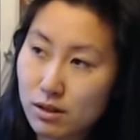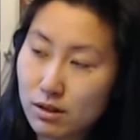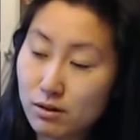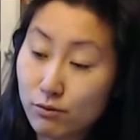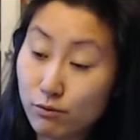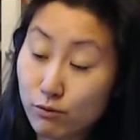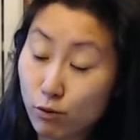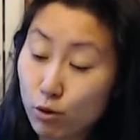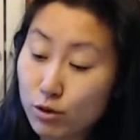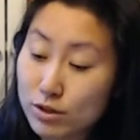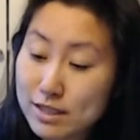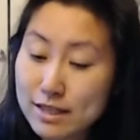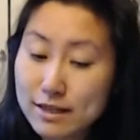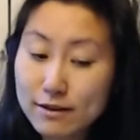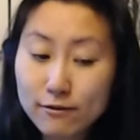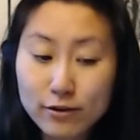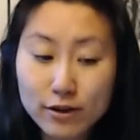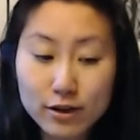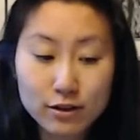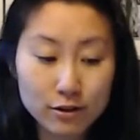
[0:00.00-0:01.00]
14
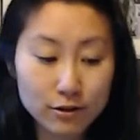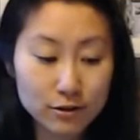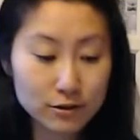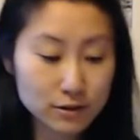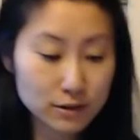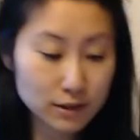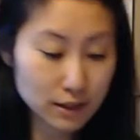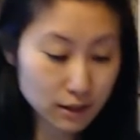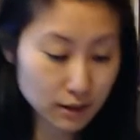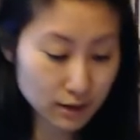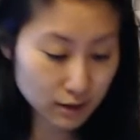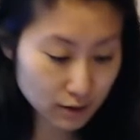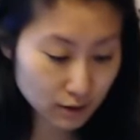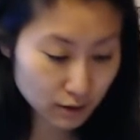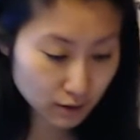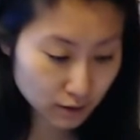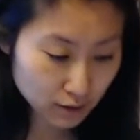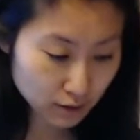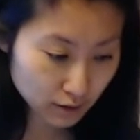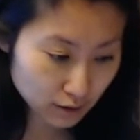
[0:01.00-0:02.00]
figures.
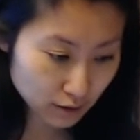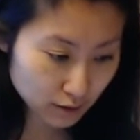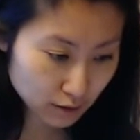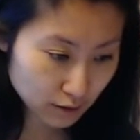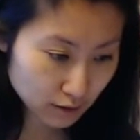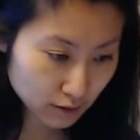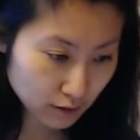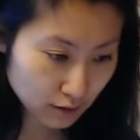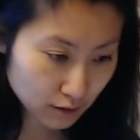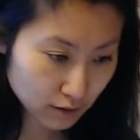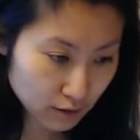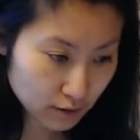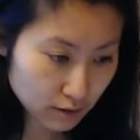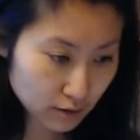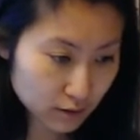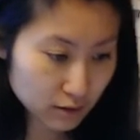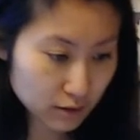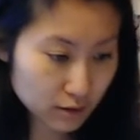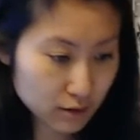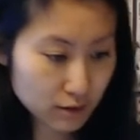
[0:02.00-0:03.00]

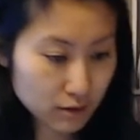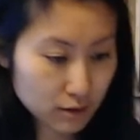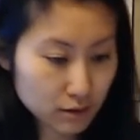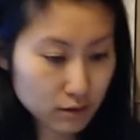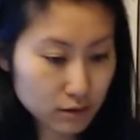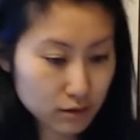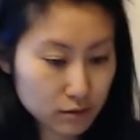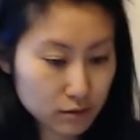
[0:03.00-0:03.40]
Yeah,